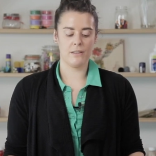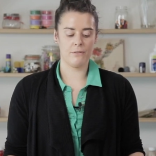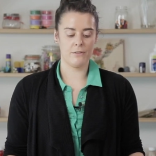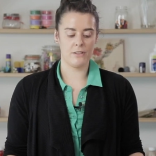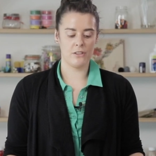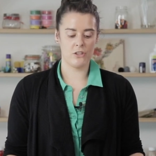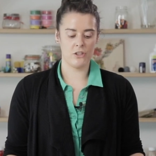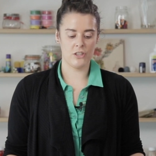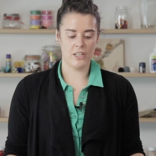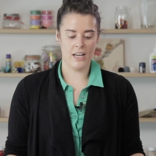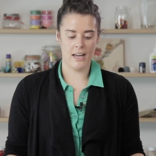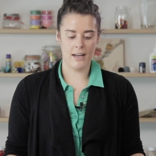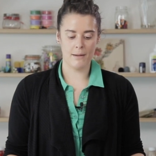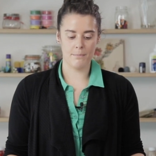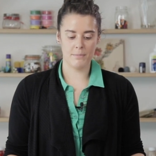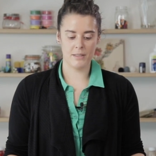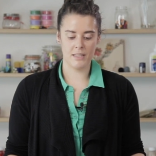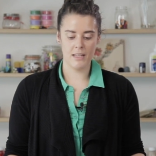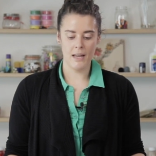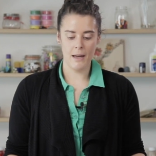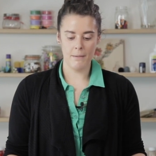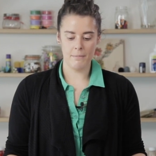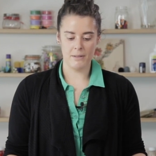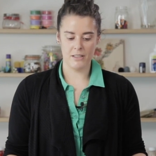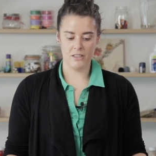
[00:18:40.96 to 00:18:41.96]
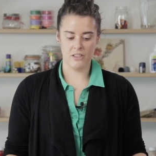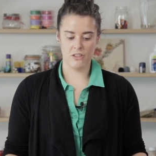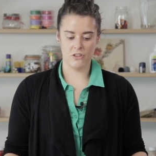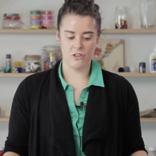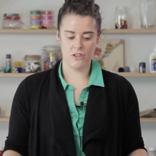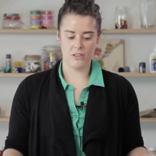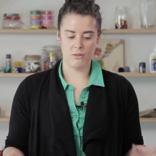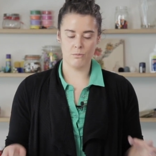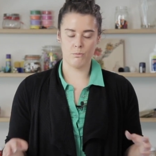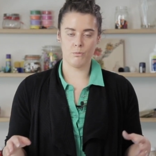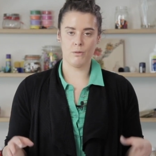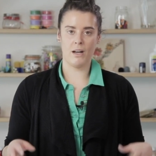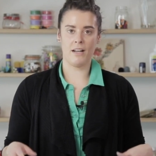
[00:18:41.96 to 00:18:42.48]
different shapes. This is
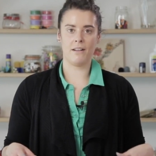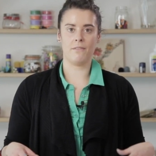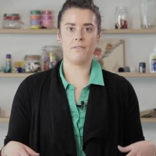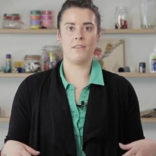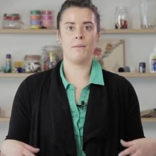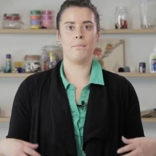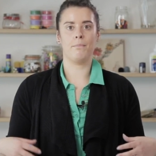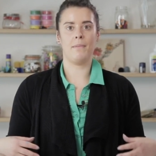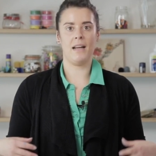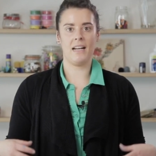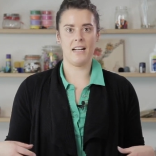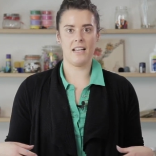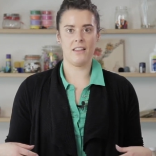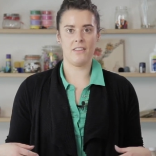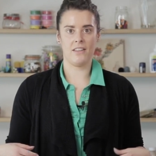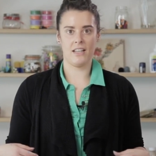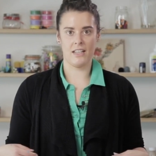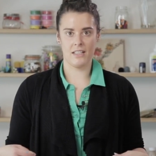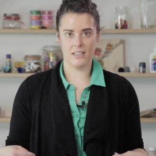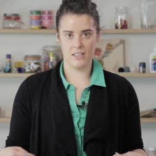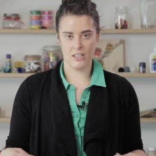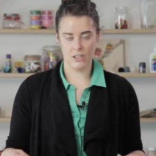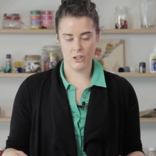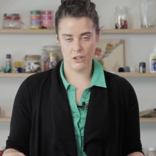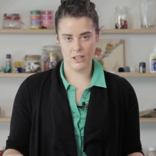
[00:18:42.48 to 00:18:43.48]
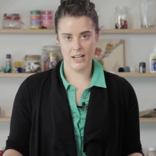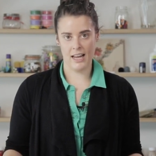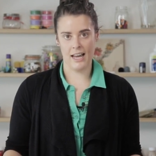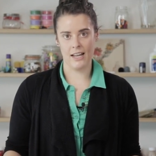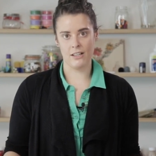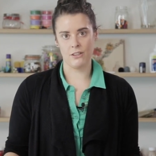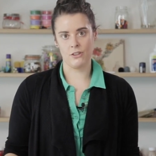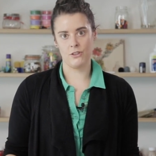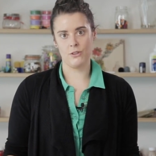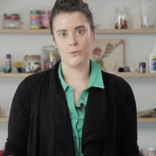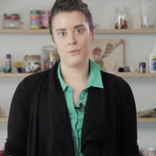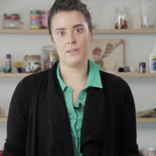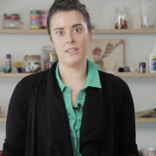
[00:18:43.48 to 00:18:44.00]
just one of the many things that you
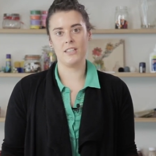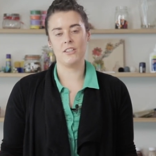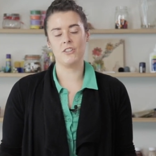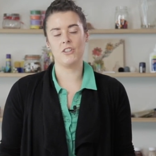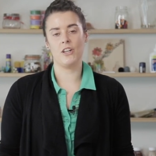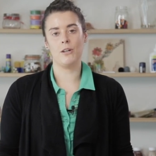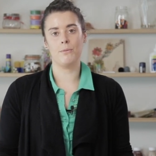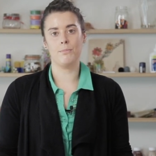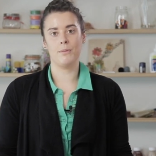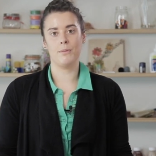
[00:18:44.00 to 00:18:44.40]
can do with the gel